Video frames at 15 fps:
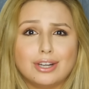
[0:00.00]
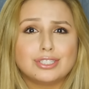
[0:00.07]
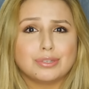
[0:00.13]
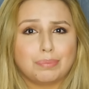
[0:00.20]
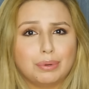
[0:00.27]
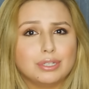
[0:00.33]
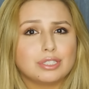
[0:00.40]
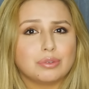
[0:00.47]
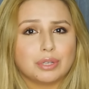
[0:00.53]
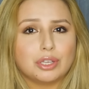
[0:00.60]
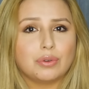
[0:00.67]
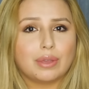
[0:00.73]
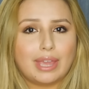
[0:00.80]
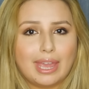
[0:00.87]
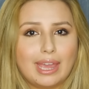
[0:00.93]
hard to push when
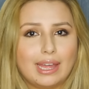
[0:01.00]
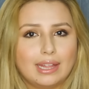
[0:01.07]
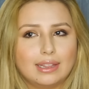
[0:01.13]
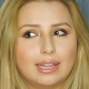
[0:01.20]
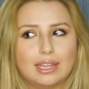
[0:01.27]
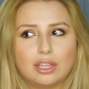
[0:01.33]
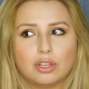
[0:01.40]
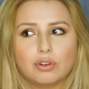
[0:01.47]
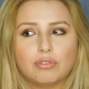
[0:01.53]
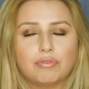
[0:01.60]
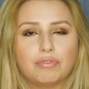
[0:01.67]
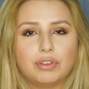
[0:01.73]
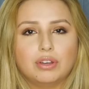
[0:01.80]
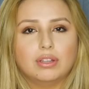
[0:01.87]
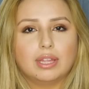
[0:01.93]
you can't, like you don't
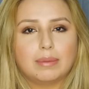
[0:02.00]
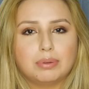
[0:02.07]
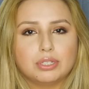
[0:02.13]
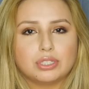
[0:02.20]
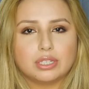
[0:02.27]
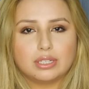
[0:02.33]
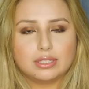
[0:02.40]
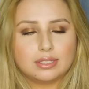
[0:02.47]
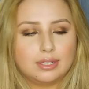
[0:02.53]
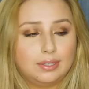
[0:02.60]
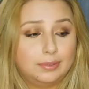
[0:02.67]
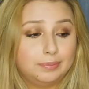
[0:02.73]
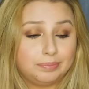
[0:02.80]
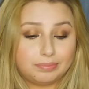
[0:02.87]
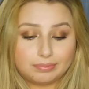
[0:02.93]
feel like pushing. So
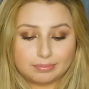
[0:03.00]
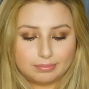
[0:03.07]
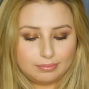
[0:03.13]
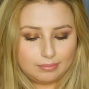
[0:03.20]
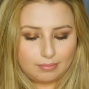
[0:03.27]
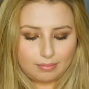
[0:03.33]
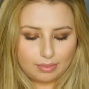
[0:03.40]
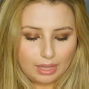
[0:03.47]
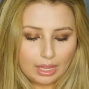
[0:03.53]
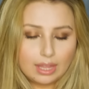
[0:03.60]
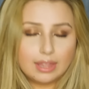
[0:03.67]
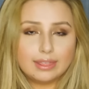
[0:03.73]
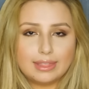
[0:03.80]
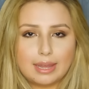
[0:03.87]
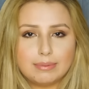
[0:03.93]

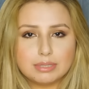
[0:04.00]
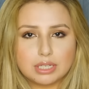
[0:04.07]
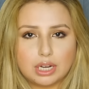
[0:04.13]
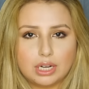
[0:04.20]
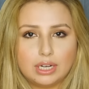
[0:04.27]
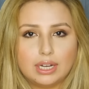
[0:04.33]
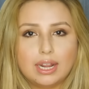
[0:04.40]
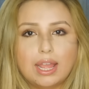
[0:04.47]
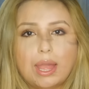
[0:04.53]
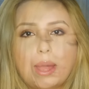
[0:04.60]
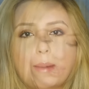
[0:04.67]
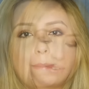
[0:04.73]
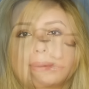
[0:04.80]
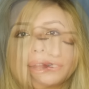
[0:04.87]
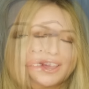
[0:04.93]
that was hard.
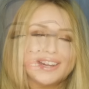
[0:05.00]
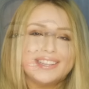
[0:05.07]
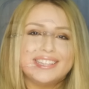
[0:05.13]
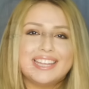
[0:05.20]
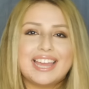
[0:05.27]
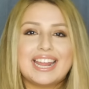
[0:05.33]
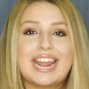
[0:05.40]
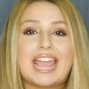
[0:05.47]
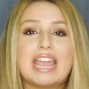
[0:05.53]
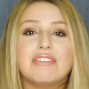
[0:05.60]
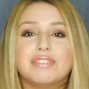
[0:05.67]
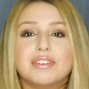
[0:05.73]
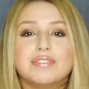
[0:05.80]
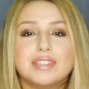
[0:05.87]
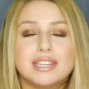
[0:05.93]
And finally at
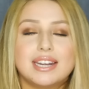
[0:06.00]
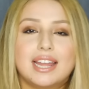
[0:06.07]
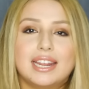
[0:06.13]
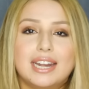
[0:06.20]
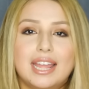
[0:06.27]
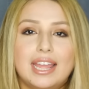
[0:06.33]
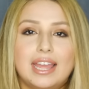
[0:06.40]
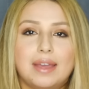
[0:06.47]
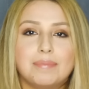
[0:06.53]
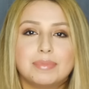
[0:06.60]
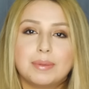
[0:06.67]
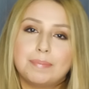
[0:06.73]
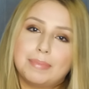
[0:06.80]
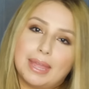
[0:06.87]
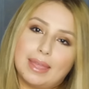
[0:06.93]
8:59 a.m.
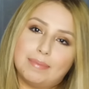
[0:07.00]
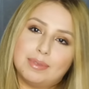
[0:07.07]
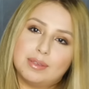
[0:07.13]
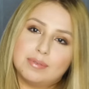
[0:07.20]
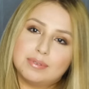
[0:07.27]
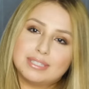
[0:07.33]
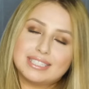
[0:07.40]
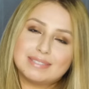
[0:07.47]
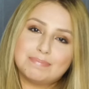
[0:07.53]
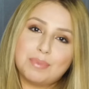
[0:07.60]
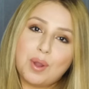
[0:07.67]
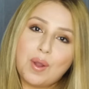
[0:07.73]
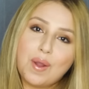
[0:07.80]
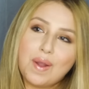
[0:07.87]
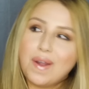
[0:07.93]
the baby was
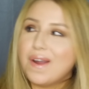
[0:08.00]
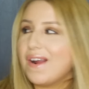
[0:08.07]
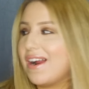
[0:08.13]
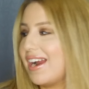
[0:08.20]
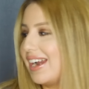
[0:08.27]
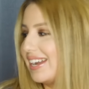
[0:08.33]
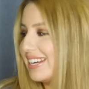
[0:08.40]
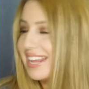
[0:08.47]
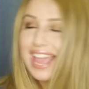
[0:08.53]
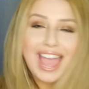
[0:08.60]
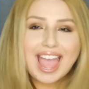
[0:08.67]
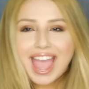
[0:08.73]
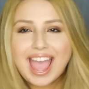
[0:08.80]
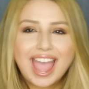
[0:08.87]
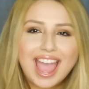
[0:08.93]
born.
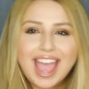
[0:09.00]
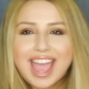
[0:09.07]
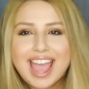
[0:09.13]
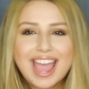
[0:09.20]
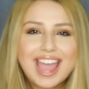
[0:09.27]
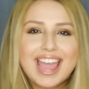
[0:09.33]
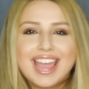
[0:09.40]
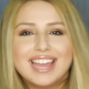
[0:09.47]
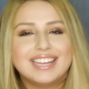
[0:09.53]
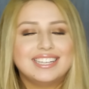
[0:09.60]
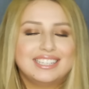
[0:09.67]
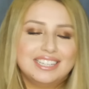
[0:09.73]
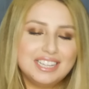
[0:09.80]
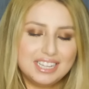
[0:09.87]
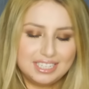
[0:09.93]
Yay!
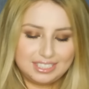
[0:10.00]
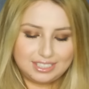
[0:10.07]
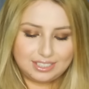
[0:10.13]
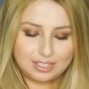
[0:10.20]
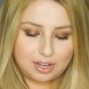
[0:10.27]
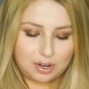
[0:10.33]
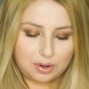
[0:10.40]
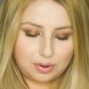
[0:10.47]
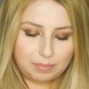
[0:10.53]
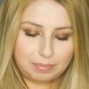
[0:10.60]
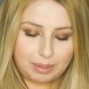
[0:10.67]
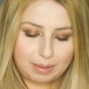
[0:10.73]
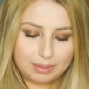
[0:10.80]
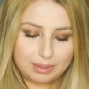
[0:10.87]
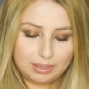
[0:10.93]
So
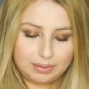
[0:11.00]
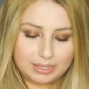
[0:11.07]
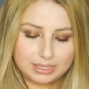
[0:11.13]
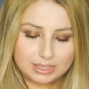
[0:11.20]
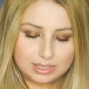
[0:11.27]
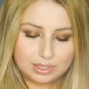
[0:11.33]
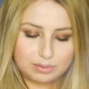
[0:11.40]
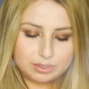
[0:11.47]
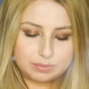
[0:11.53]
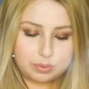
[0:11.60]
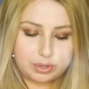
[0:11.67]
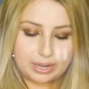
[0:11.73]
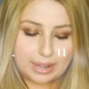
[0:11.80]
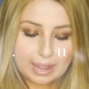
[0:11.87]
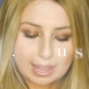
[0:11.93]
baby Lorenzo was
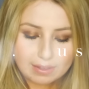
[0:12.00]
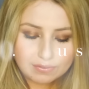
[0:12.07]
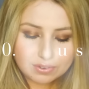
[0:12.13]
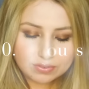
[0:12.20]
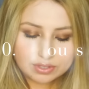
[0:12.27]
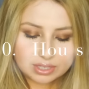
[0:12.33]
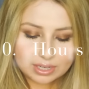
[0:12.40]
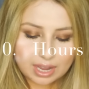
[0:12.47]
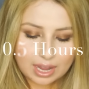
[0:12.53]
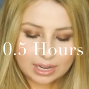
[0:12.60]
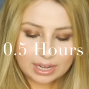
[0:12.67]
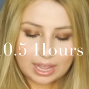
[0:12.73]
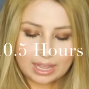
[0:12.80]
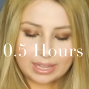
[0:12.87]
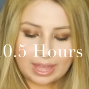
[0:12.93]
born at 8:59
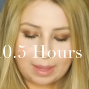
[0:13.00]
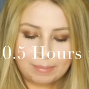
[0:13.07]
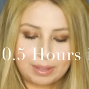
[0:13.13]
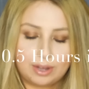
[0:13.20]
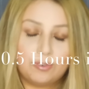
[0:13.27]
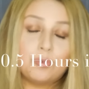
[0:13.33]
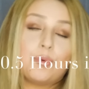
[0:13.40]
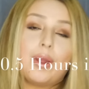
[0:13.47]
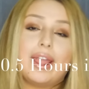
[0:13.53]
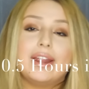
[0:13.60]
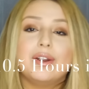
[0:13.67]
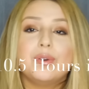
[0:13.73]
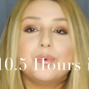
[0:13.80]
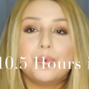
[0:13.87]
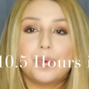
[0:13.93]
a.m. and
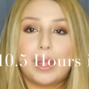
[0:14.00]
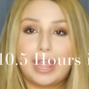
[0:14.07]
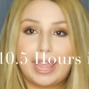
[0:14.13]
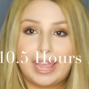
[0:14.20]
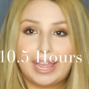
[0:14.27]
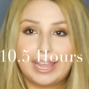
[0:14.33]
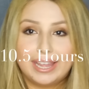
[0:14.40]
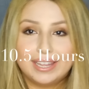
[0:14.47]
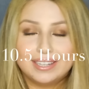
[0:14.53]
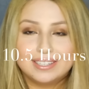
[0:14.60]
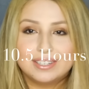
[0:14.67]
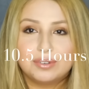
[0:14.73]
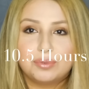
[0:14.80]
right away,